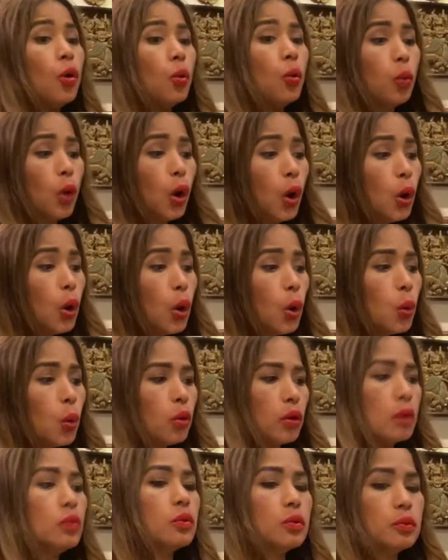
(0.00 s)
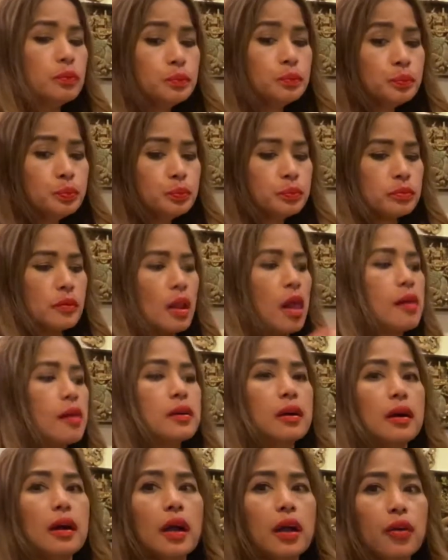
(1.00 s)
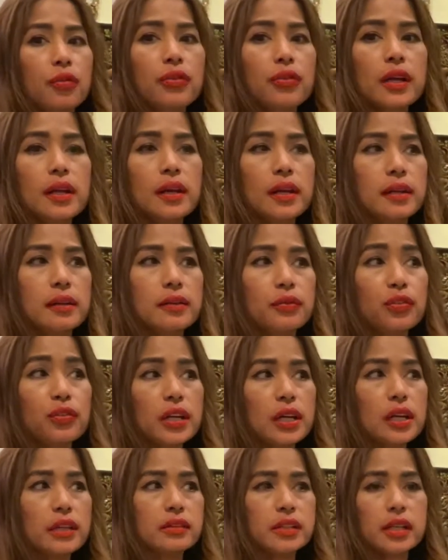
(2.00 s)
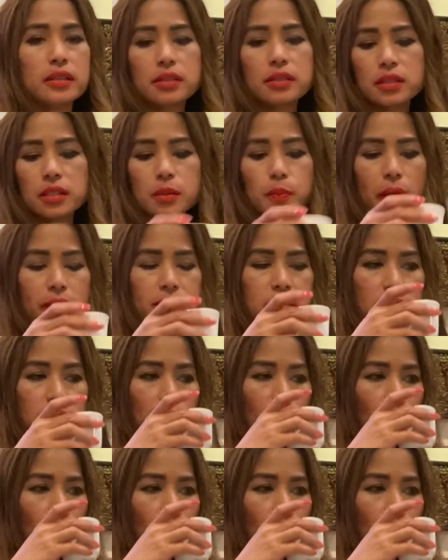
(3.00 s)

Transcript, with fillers: Whoa. I really, really taste spicy.